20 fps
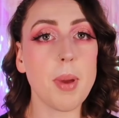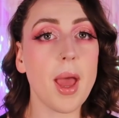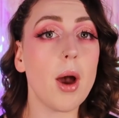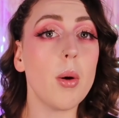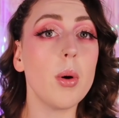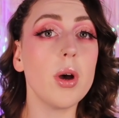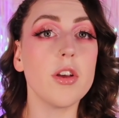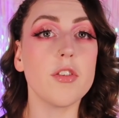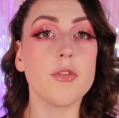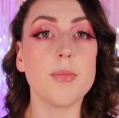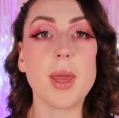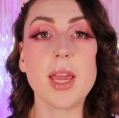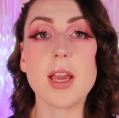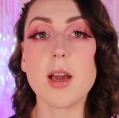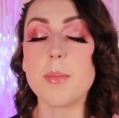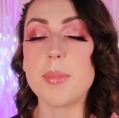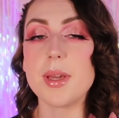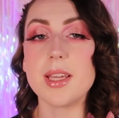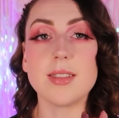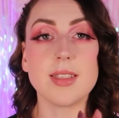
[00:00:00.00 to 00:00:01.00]
power of
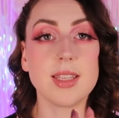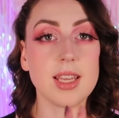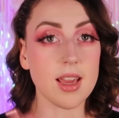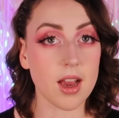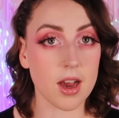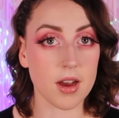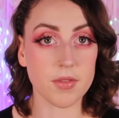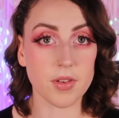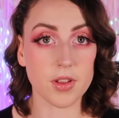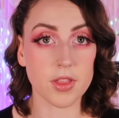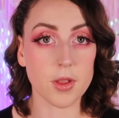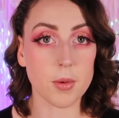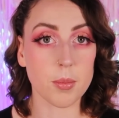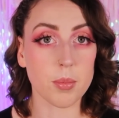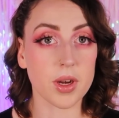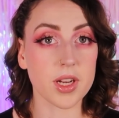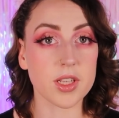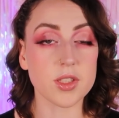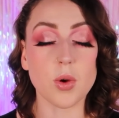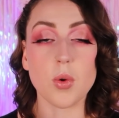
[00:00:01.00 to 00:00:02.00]
makeup is the oven that
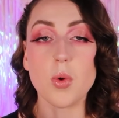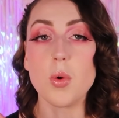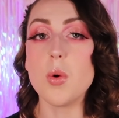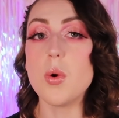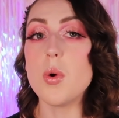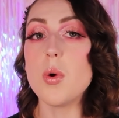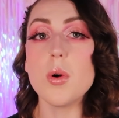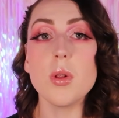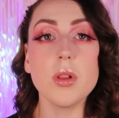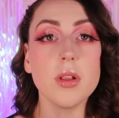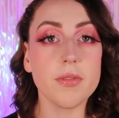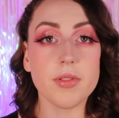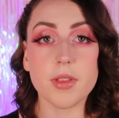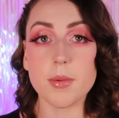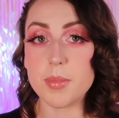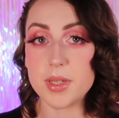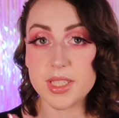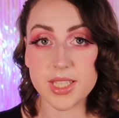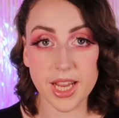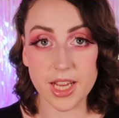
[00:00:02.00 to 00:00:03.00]
brings all of
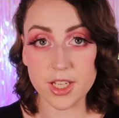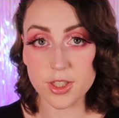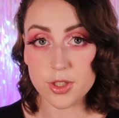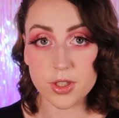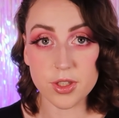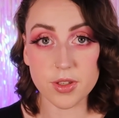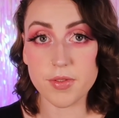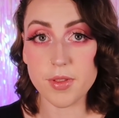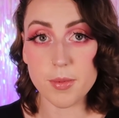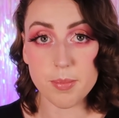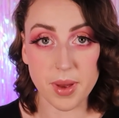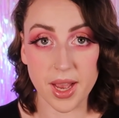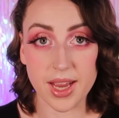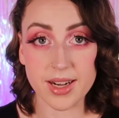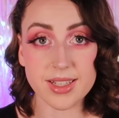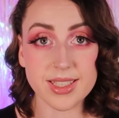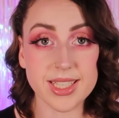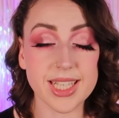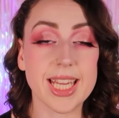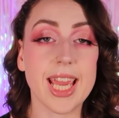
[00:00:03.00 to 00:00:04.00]
the potential of the
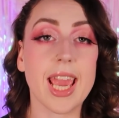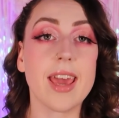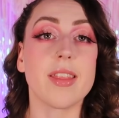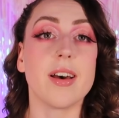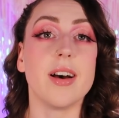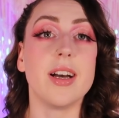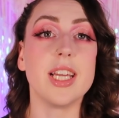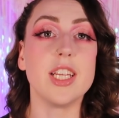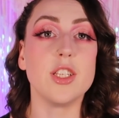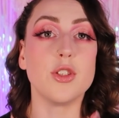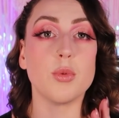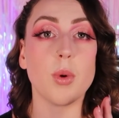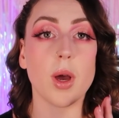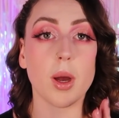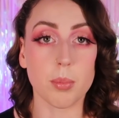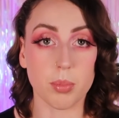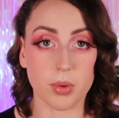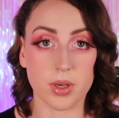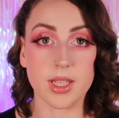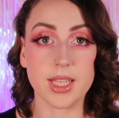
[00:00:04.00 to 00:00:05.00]
batter together into
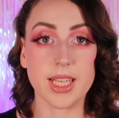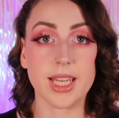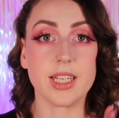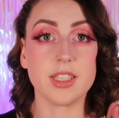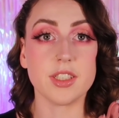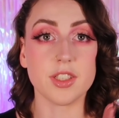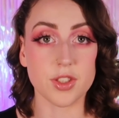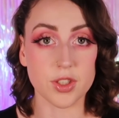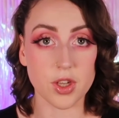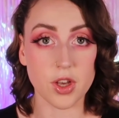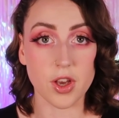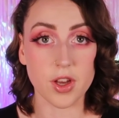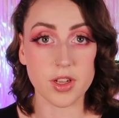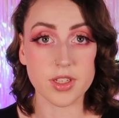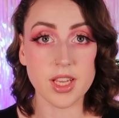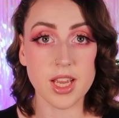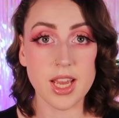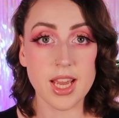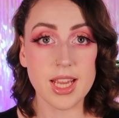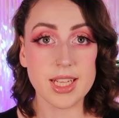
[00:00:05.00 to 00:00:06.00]
our brilliant
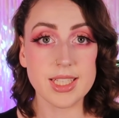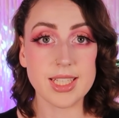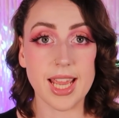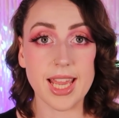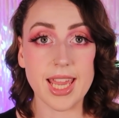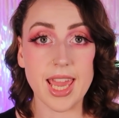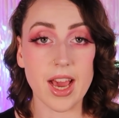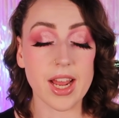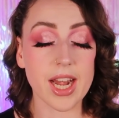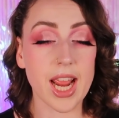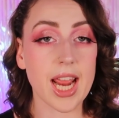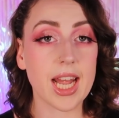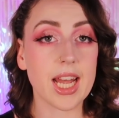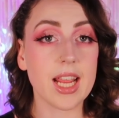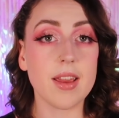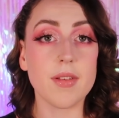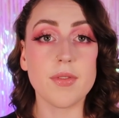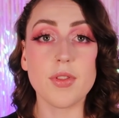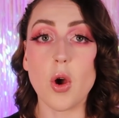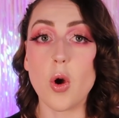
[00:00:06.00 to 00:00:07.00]
dessert. Take out
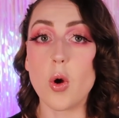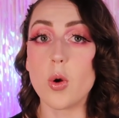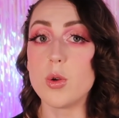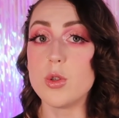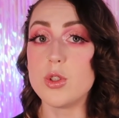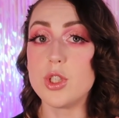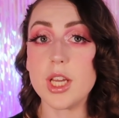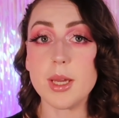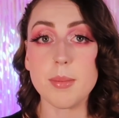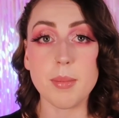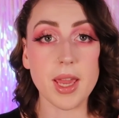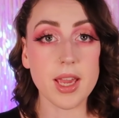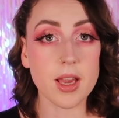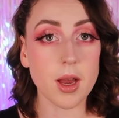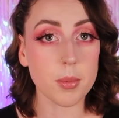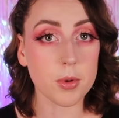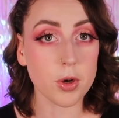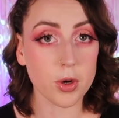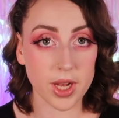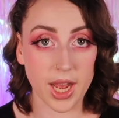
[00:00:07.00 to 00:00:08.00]
any of the OG
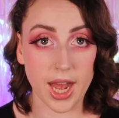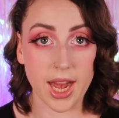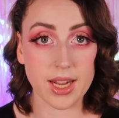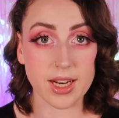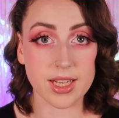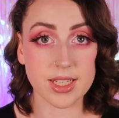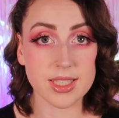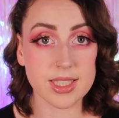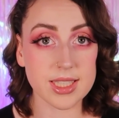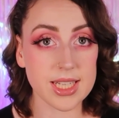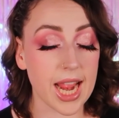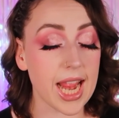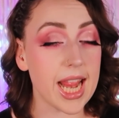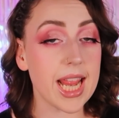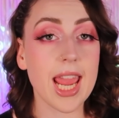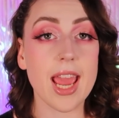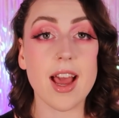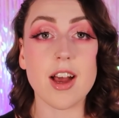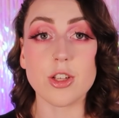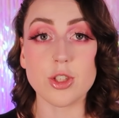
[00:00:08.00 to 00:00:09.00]
makeup creators,
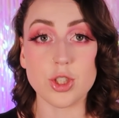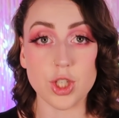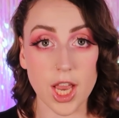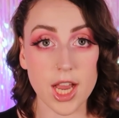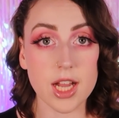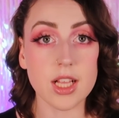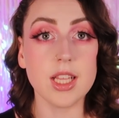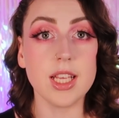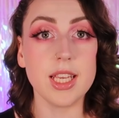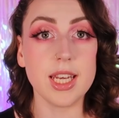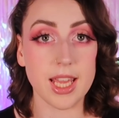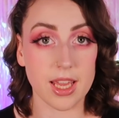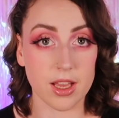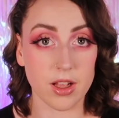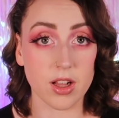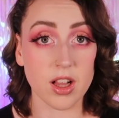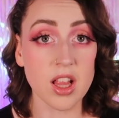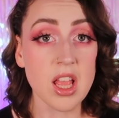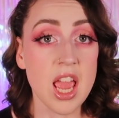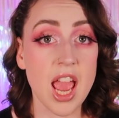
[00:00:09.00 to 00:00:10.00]
take out Jacqueline
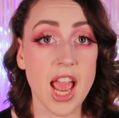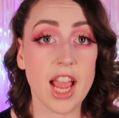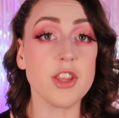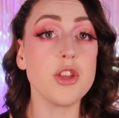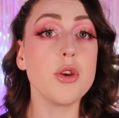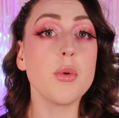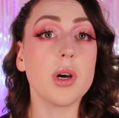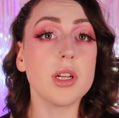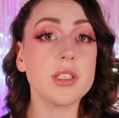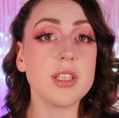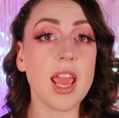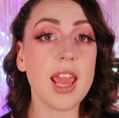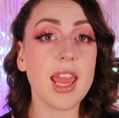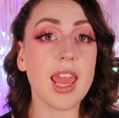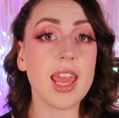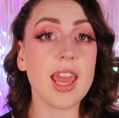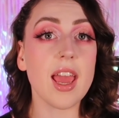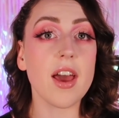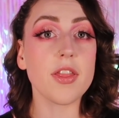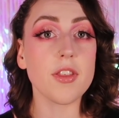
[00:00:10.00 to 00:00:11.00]
Hill, and you are
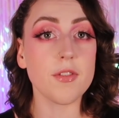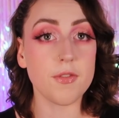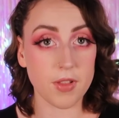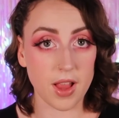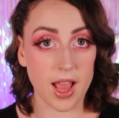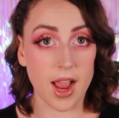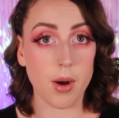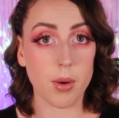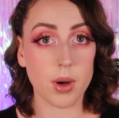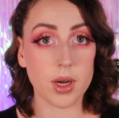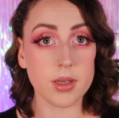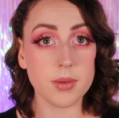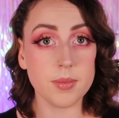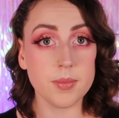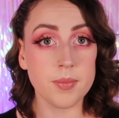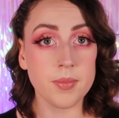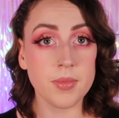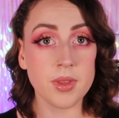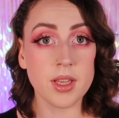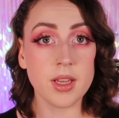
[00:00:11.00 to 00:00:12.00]
taking out the flour.
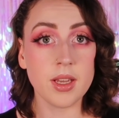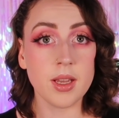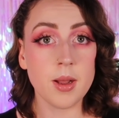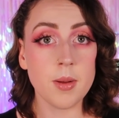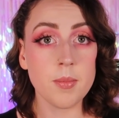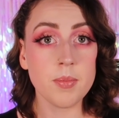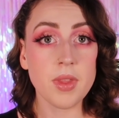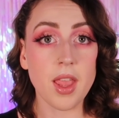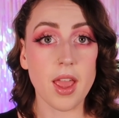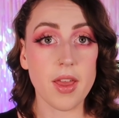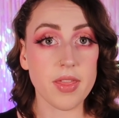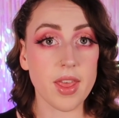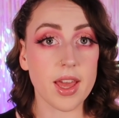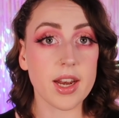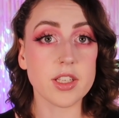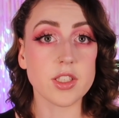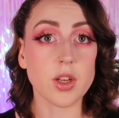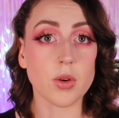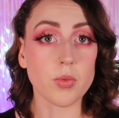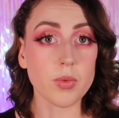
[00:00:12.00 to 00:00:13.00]
And
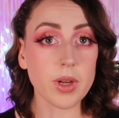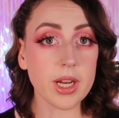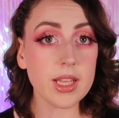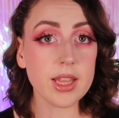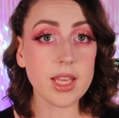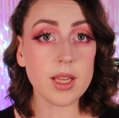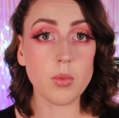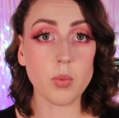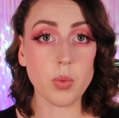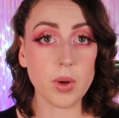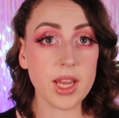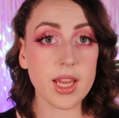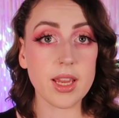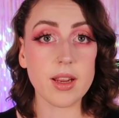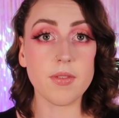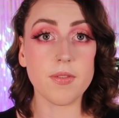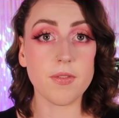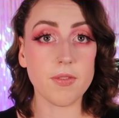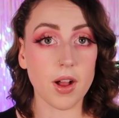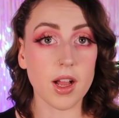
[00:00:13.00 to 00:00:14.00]
that is a really
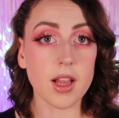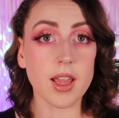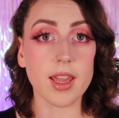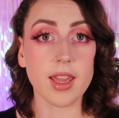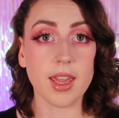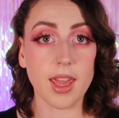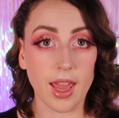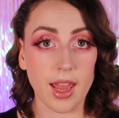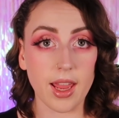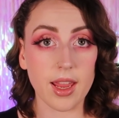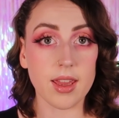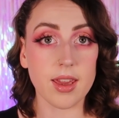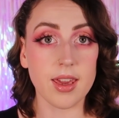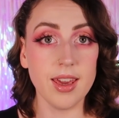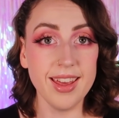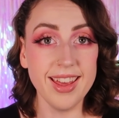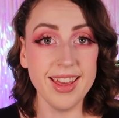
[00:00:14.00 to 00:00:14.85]
weird fucking cake.